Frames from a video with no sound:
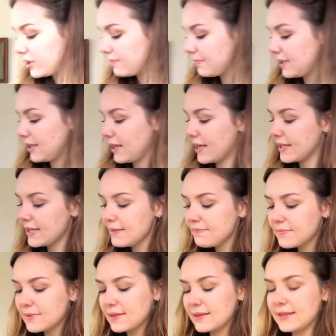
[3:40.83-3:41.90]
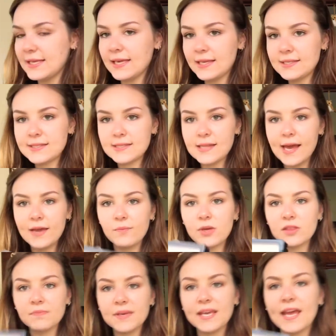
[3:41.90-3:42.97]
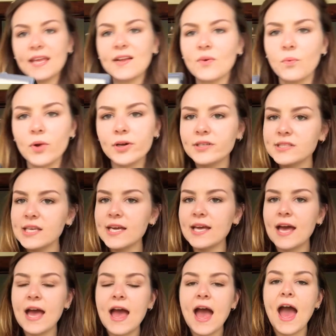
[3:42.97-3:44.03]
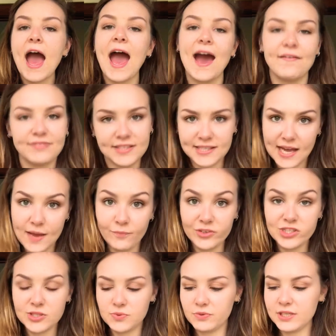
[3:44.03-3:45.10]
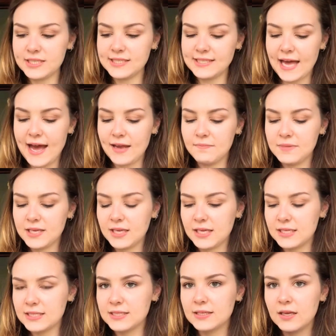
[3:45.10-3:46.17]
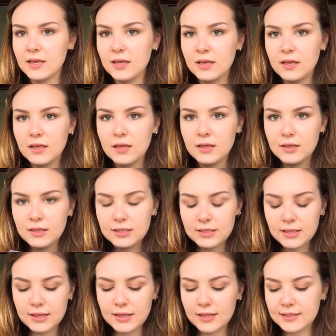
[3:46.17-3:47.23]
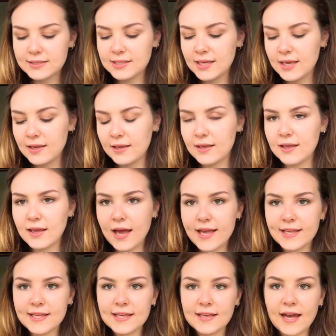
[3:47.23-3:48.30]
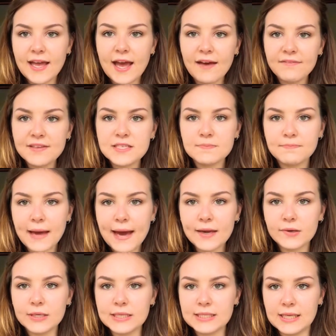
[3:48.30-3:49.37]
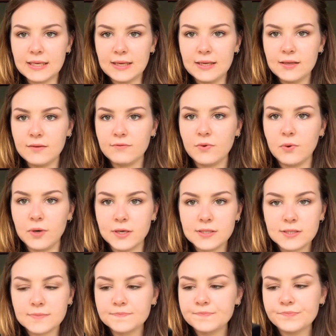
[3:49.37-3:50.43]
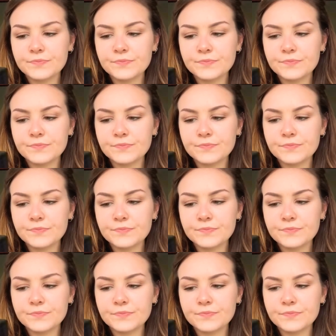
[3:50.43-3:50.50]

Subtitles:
with me, I keep this light with me, and it works like half the time, which is really sad because it's like I have these batteries in it, of course,